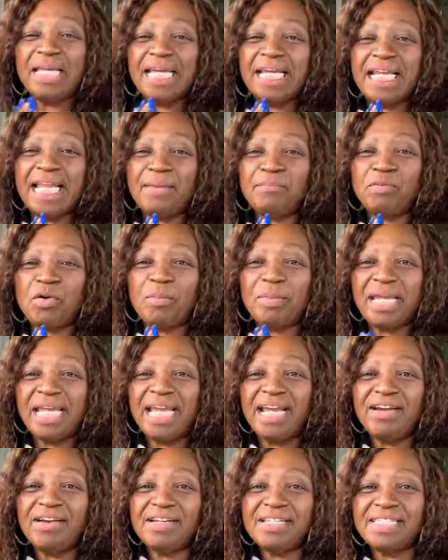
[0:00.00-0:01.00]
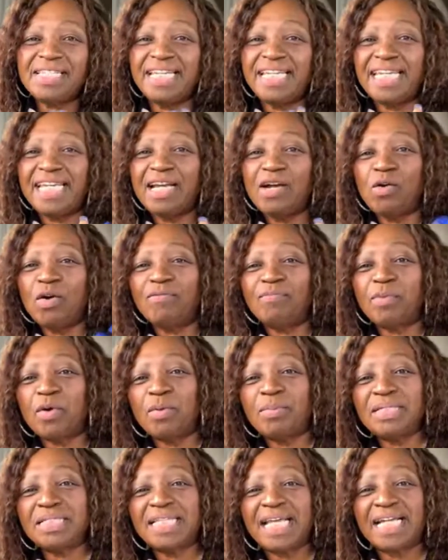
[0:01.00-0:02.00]
Elaine Proby here, CEO of
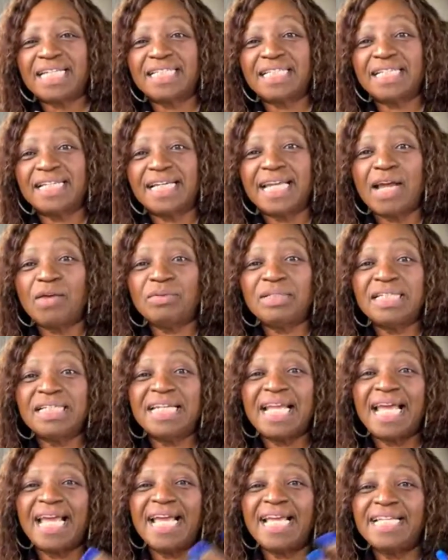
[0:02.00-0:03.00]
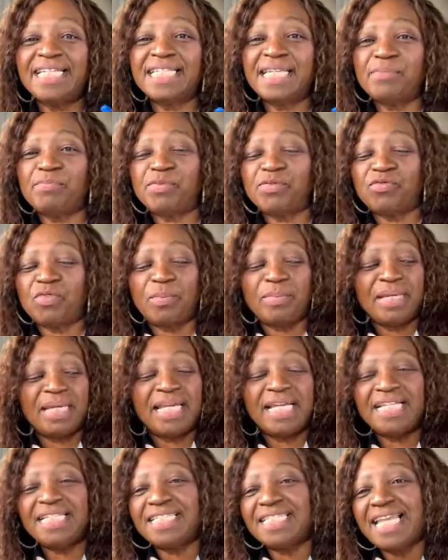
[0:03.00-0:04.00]
Proby Tax and Accounting, and tips from
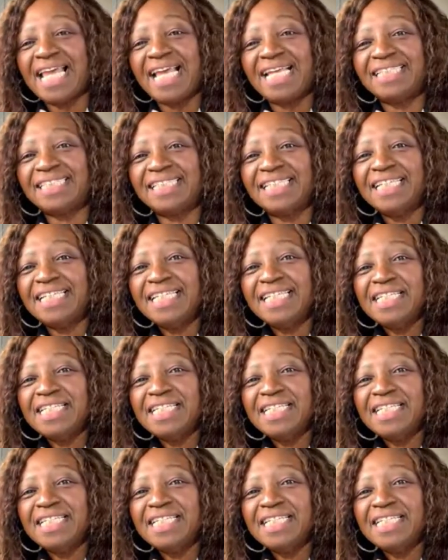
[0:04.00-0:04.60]
Elaine's desk.